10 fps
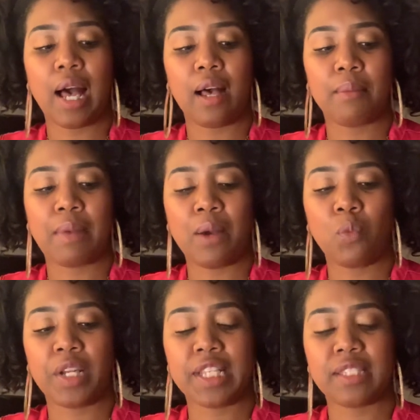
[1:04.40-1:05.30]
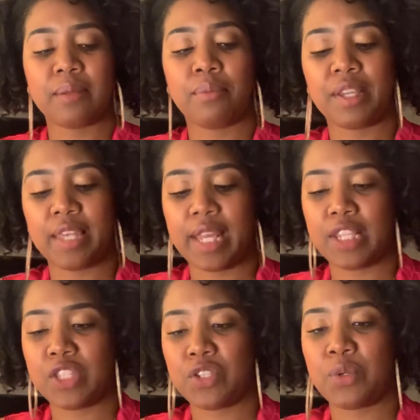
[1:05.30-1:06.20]
I wanted to bring that
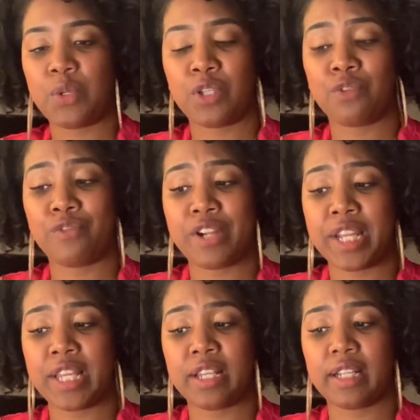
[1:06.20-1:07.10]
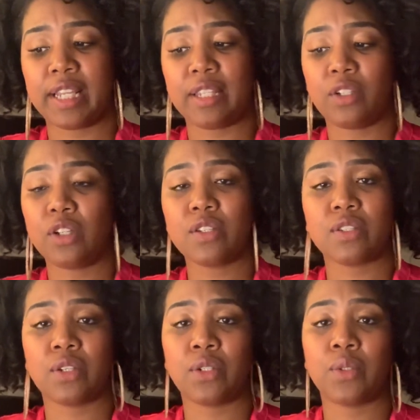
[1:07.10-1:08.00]
into the reading, and
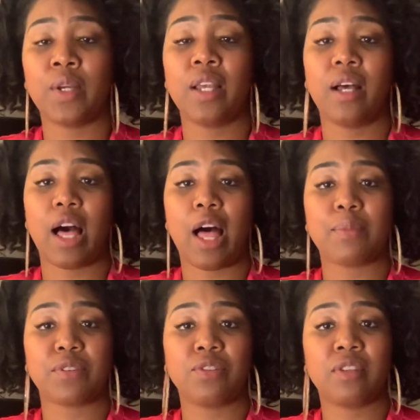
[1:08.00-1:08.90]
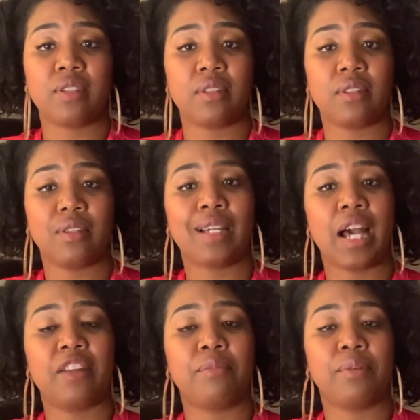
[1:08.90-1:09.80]
also so you can
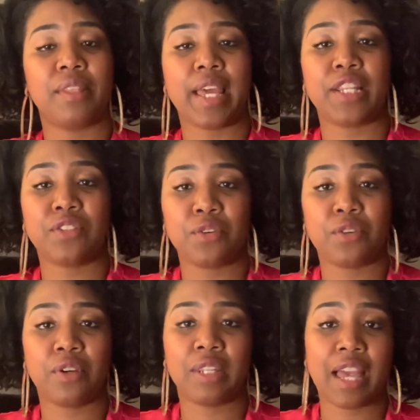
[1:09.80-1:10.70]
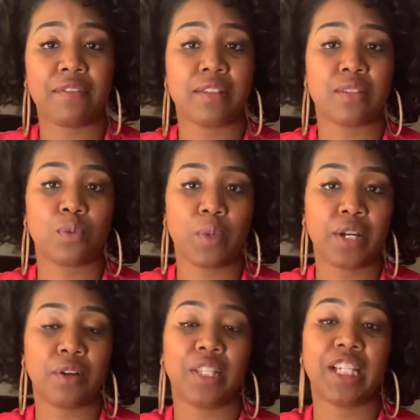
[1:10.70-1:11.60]
kind of bring that into your life as
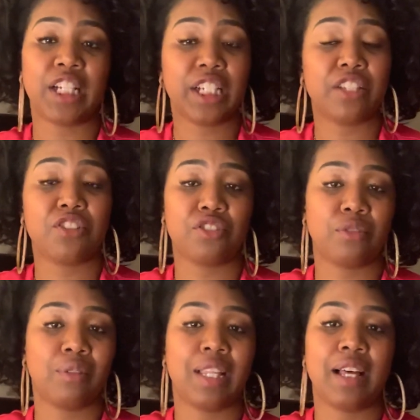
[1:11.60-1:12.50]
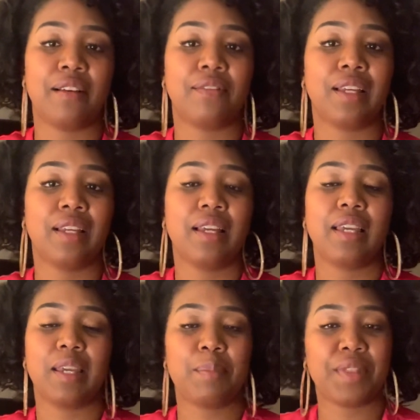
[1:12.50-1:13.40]
well, the unconditional love,
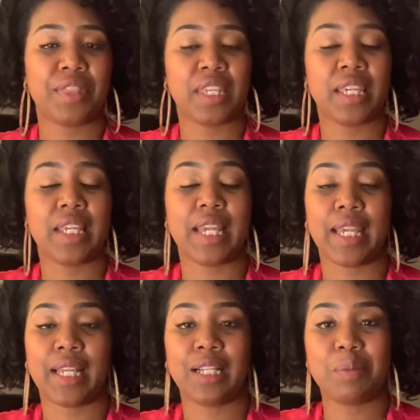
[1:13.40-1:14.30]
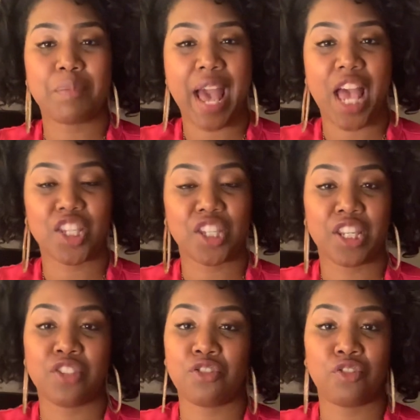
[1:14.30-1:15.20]
empathy, and compassion
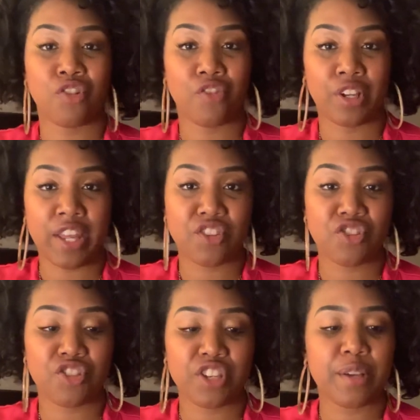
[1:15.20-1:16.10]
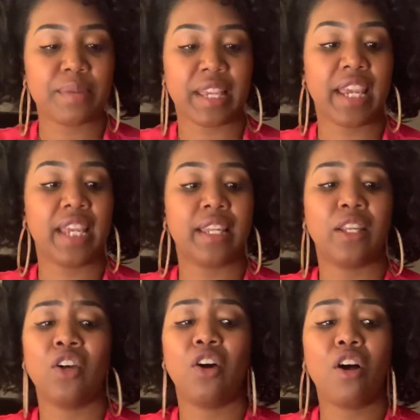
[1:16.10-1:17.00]
into your relationships, and
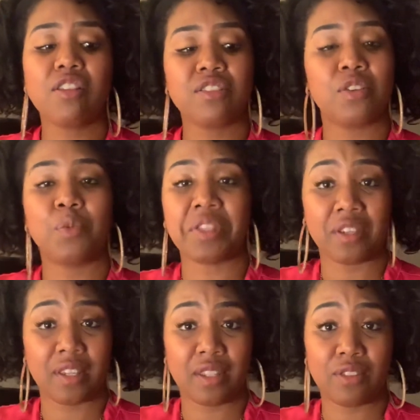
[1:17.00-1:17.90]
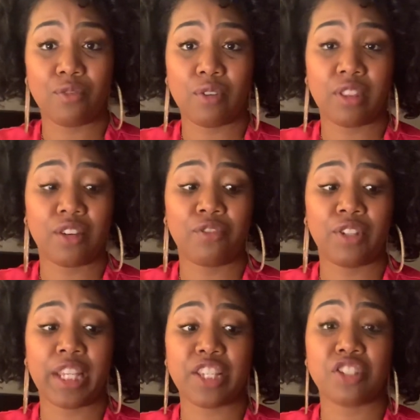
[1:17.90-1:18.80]
also within the
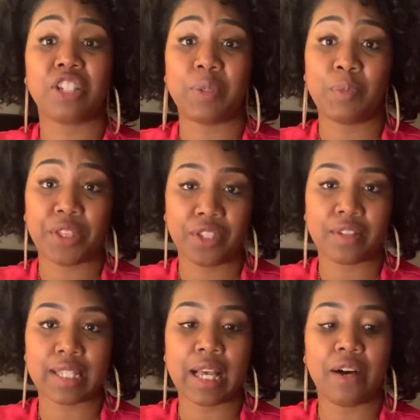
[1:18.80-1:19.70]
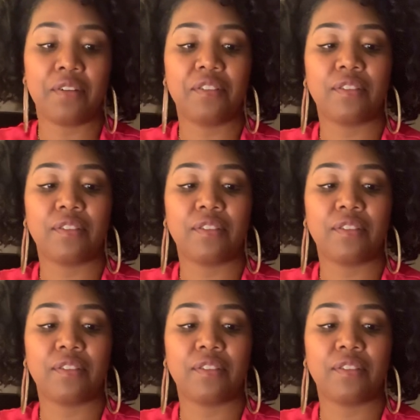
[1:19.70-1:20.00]
relationship with yourself.